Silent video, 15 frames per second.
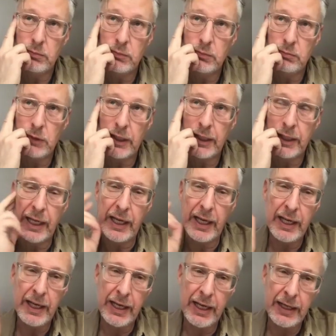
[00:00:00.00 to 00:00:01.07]
I, I,
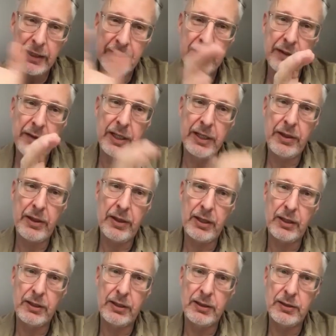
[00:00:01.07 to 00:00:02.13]
I added these
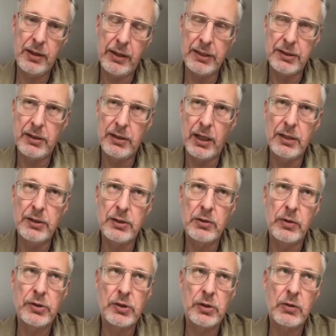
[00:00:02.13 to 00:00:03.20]
thing these things to the
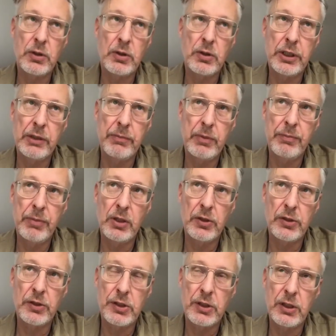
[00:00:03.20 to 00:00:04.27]
story
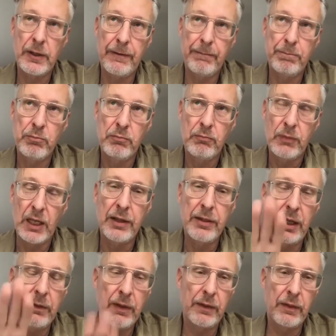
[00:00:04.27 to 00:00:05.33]
because um, I
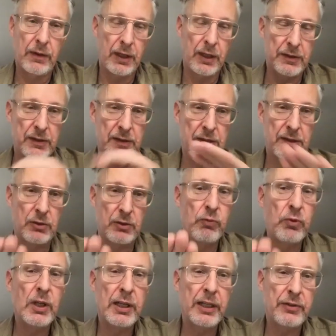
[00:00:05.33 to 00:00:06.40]
think that it's
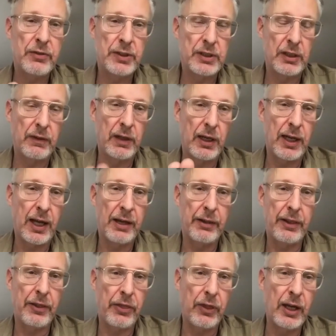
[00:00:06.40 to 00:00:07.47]
really interesting the
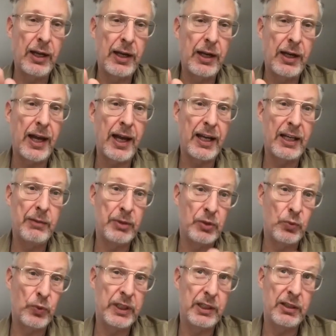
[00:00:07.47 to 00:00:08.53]
the thin line
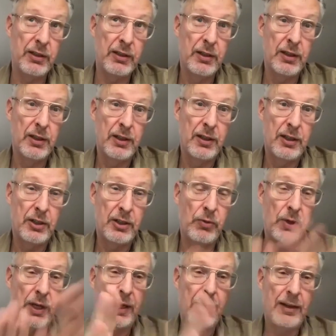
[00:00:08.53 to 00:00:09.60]
between
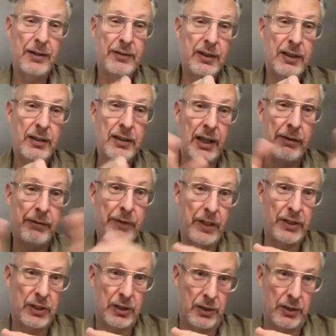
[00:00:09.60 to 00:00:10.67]
reality and
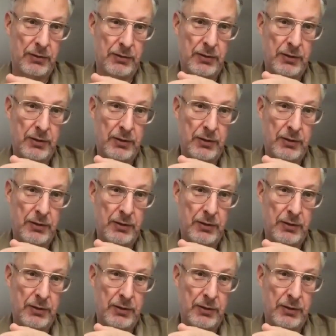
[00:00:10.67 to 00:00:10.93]
fiction. Yeah.